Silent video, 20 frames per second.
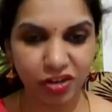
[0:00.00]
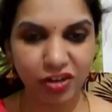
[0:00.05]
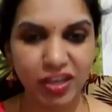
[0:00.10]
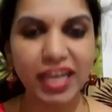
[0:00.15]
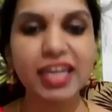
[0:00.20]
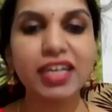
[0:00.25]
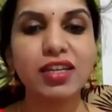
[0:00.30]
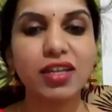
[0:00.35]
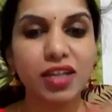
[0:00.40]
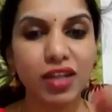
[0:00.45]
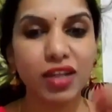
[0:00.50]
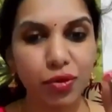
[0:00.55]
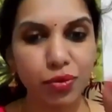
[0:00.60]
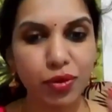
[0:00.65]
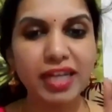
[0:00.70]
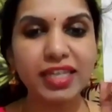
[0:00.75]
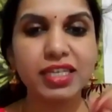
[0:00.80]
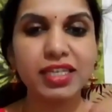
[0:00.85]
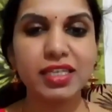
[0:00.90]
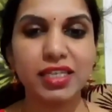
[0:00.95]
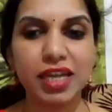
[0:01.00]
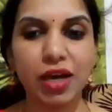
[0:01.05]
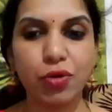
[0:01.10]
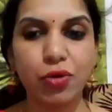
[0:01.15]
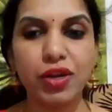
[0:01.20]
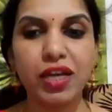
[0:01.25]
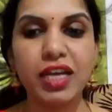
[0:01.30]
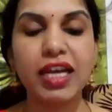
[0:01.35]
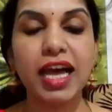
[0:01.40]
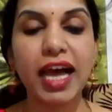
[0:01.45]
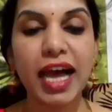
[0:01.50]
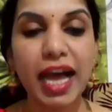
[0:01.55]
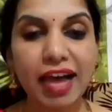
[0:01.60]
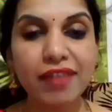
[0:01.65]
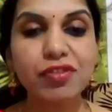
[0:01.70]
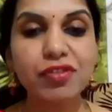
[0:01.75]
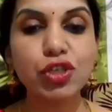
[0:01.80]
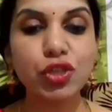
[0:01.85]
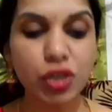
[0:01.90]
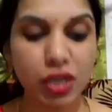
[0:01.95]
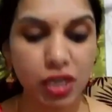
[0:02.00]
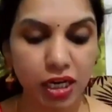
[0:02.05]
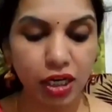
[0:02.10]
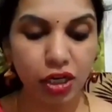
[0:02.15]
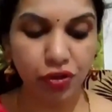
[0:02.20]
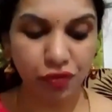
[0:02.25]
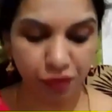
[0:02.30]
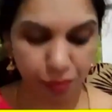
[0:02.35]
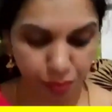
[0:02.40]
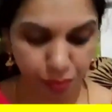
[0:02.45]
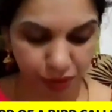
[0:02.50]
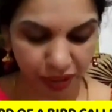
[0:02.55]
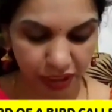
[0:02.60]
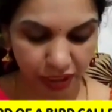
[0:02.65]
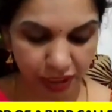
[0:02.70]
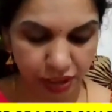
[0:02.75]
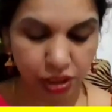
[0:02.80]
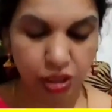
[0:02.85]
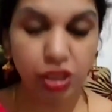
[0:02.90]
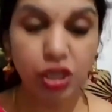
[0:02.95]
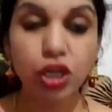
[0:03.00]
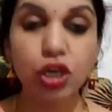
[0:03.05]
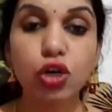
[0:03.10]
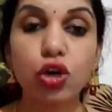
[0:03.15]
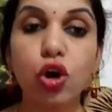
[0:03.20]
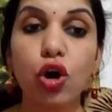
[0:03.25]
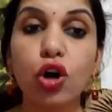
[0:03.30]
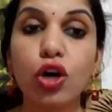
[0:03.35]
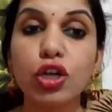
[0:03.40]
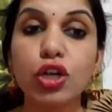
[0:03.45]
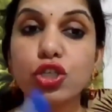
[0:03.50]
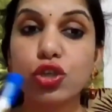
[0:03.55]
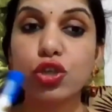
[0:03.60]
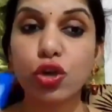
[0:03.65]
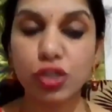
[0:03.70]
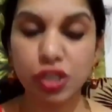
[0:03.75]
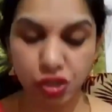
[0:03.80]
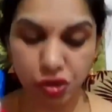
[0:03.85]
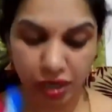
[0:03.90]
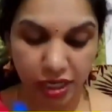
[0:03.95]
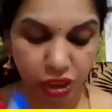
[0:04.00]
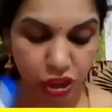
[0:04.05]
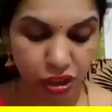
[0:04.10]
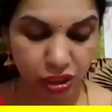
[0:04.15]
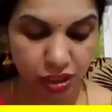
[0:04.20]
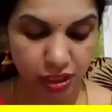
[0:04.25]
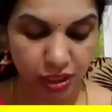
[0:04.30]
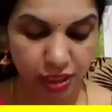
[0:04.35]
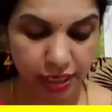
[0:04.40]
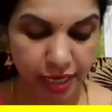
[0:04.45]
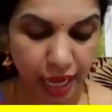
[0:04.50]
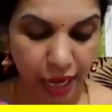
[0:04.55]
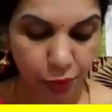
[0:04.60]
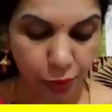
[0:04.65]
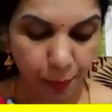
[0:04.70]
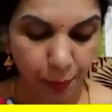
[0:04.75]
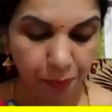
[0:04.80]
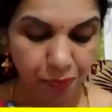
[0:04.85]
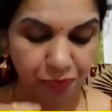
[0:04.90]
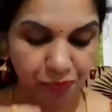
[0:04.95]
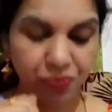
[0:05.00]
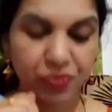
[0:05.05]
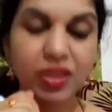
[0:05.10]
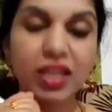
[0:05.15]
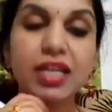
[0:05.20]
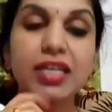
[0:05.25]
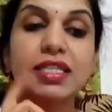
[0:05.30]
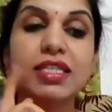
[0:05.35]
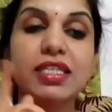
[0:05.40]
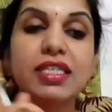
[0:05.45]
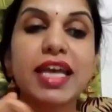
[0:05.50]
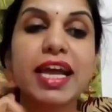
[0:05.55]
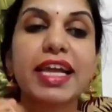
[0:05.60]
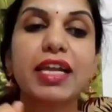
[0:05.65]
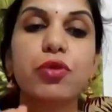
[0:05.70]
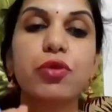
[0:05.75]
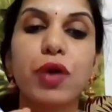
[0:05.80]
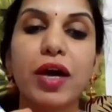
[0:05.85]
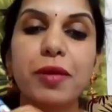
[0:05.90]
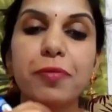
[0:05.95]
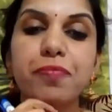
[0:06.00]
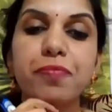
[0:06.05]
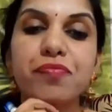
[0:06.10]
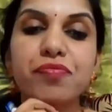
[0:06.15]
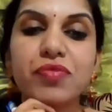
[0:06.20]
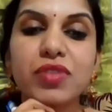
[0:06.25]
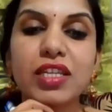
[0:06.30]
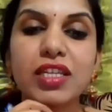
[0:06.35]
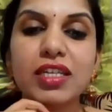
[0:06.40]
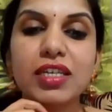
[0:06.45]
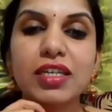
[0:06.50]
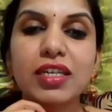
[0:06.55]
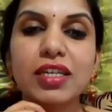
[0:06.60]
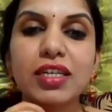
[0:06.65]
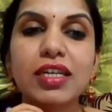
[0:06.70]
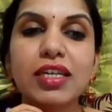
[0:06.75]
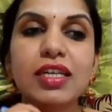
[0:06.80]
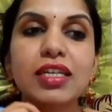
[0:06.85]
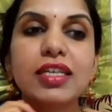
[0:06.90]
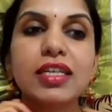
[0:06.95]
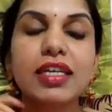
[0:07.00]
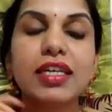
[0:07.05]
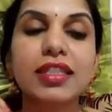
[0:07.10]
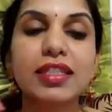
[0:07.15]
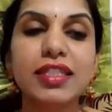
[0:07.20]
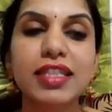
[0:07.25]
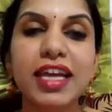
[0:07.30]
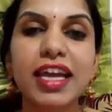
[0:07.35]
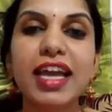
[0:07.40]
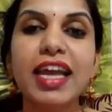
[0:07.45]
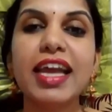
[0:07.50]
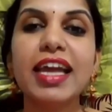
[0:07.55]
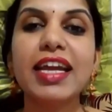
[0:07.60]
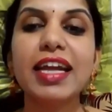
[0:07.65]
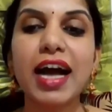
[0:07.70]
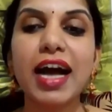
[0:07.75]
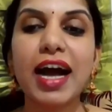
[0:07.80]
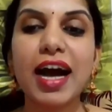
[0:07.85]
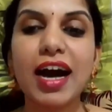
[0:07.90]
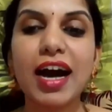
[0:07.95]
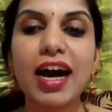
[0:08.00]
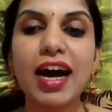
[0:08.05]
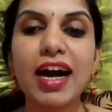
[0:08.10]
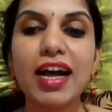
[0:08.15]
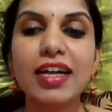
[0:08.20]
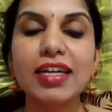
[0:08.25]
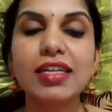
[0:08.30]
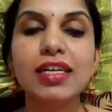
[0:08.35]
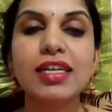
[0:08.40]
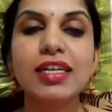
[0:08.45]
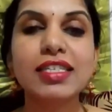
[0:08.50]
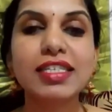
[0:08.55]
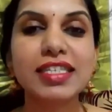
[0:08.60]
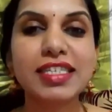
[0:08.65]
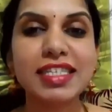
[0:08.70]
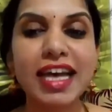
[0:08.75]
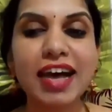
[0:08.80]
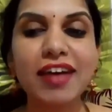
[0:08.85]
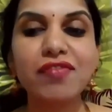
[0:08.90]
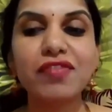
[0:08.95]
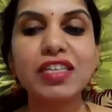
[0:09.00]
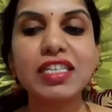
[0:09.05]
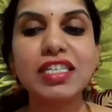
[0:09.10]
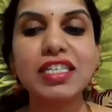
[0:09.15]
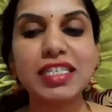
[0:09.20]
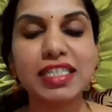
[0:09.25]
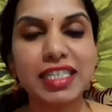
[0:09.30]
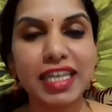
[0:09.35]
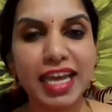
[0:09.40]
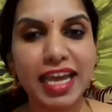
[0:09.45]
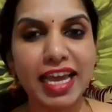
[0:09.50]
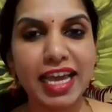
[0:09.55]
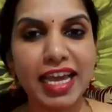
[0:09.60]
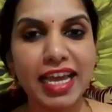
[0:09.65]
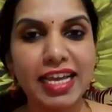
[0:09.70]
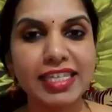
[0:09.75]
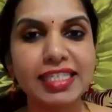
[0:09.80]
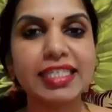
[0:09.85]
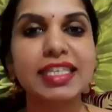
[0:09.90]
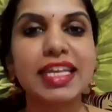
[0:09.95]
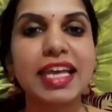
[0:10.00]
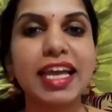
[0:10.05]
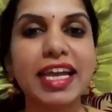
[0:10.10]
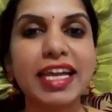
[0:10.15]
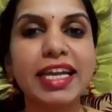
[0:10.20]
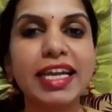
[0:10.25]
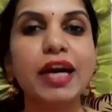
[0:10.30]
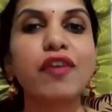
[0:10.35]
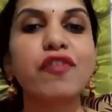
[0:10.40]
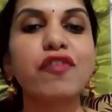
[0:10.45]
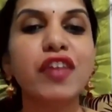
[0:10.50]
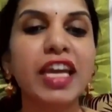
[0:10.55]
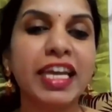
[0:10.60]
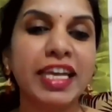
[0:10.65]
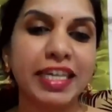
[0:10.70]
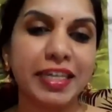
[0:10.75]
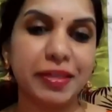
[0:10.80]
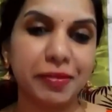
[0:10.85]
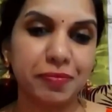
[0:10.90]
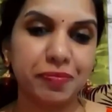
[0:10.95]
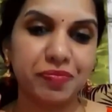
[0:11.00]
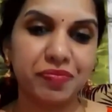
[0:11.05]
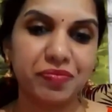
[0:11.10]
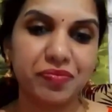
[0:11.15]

Okay? Write it down. Haven't you heard of a bird called ostrich? Now, second one. There are 7 days in a week.